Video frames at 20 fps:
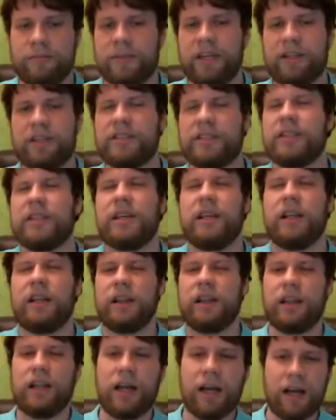Got to see a
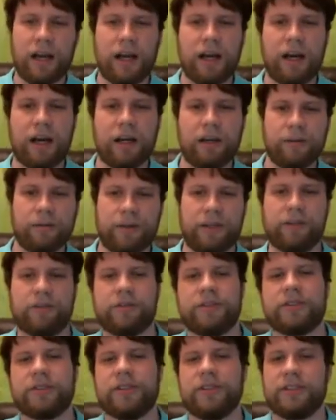lot of
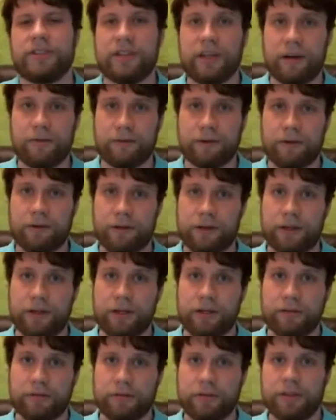interesting stuff going
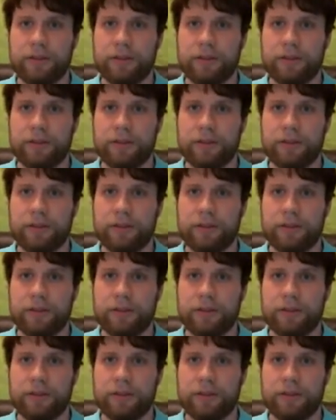on